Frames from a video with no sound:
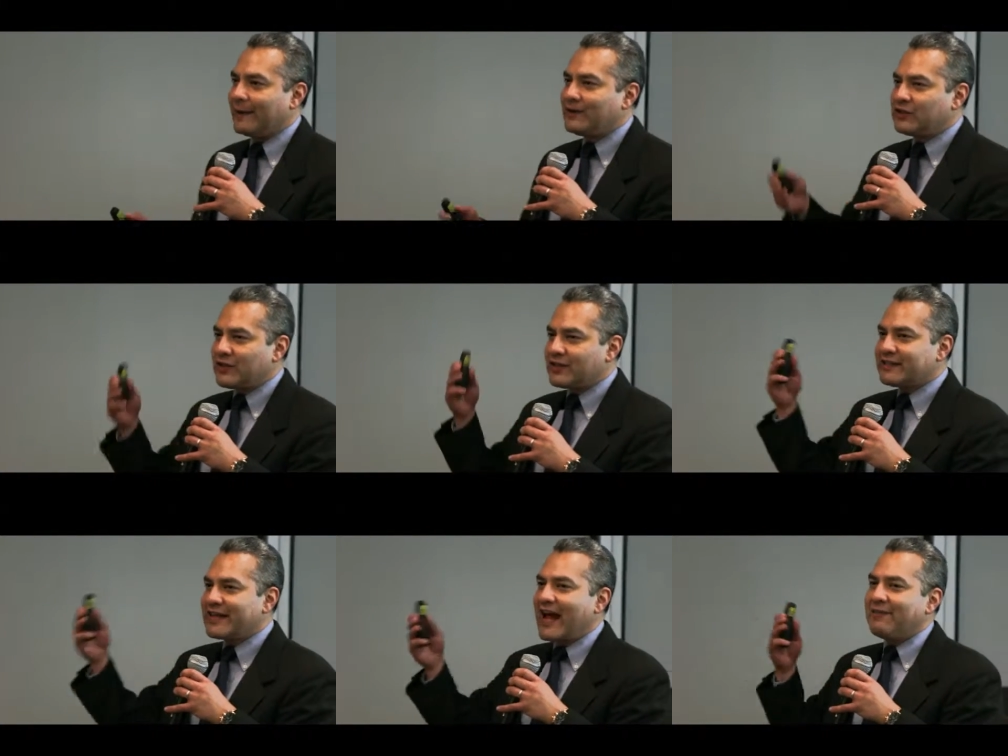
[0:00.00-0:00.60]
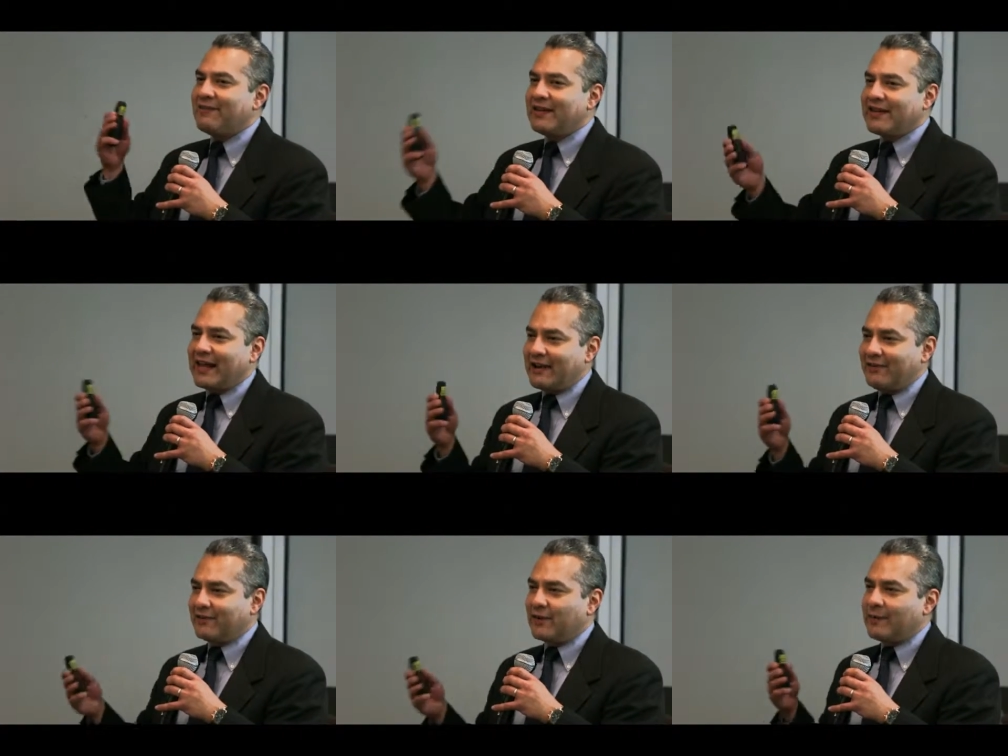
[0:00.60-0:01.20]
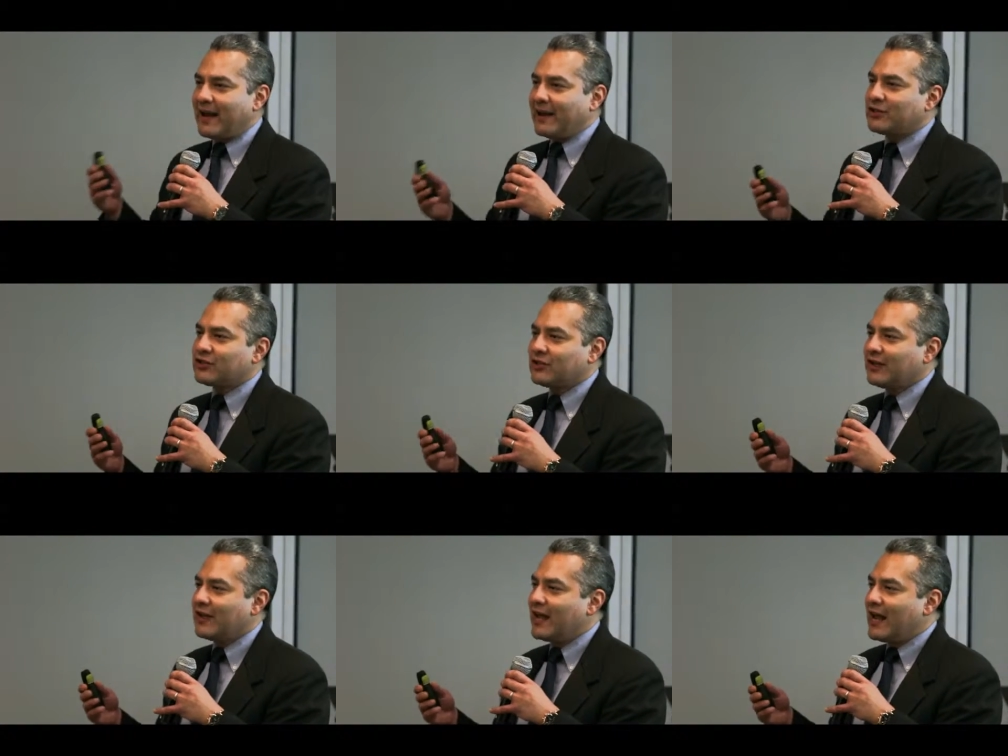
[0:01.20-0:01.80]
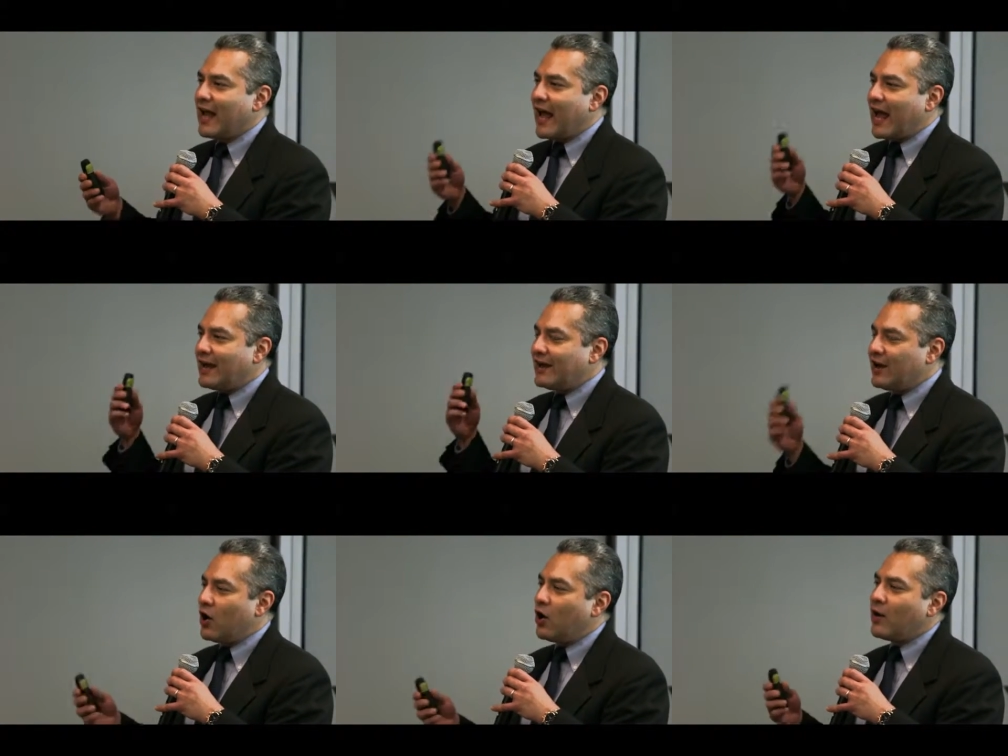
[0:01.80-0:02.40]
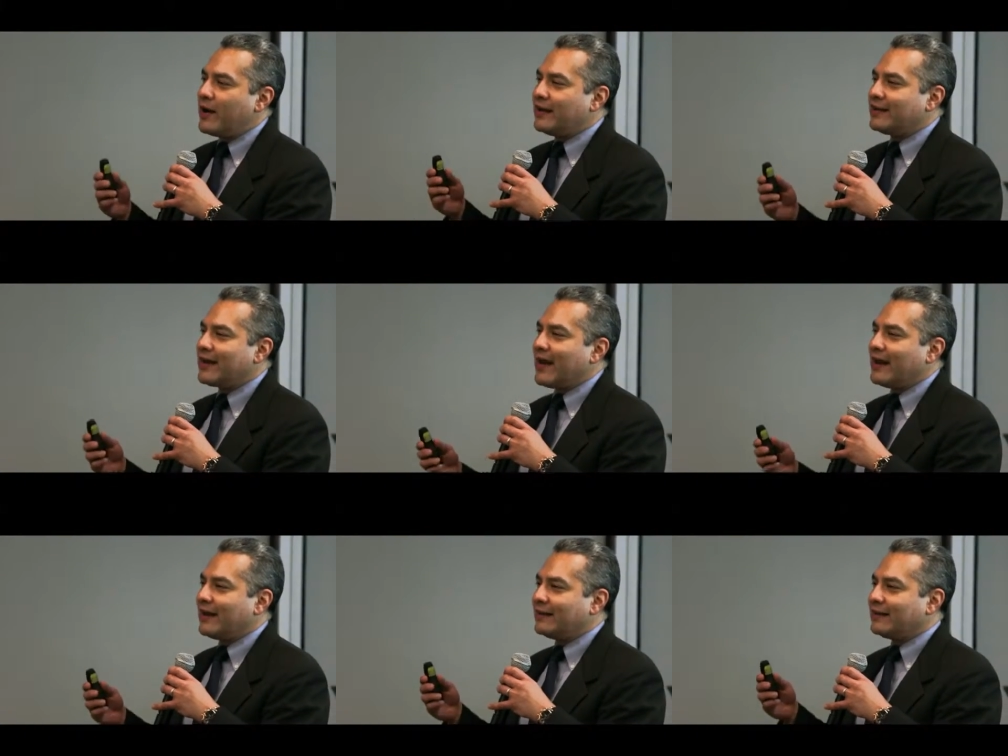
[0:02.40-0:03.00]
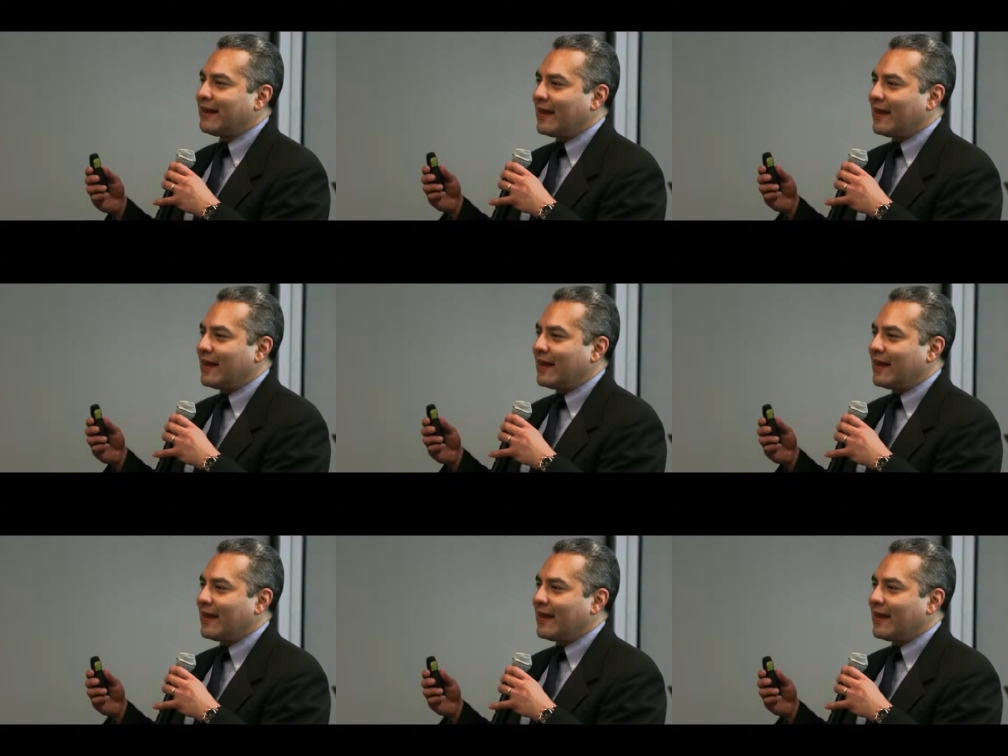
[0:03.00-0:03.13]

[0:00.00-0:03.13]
Just having that information and knowing that